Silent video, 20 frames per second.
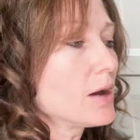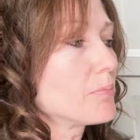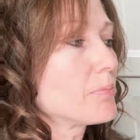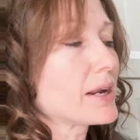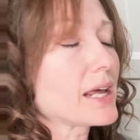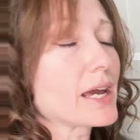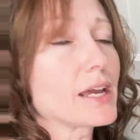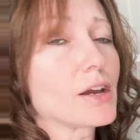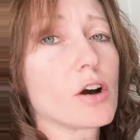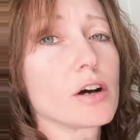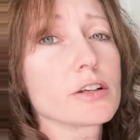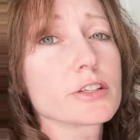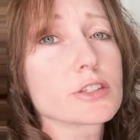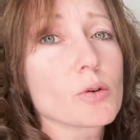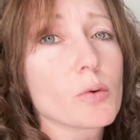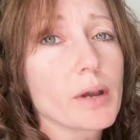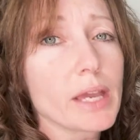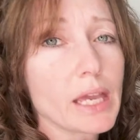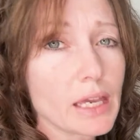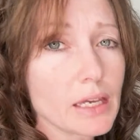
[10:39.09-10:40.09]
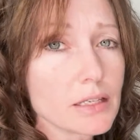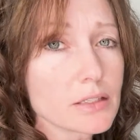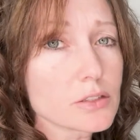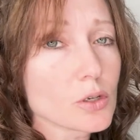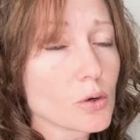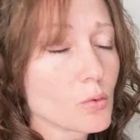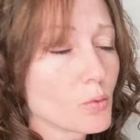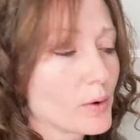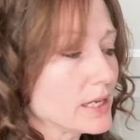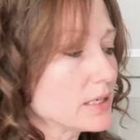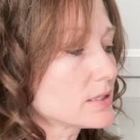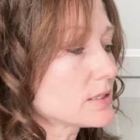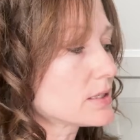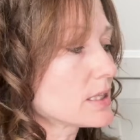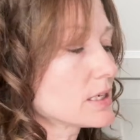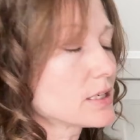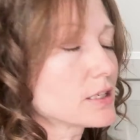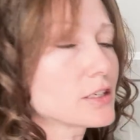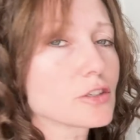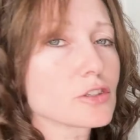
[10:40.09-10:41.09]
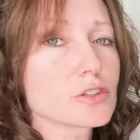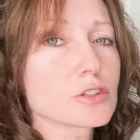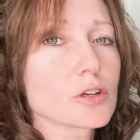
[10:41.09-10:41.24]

but I also hate to waste things.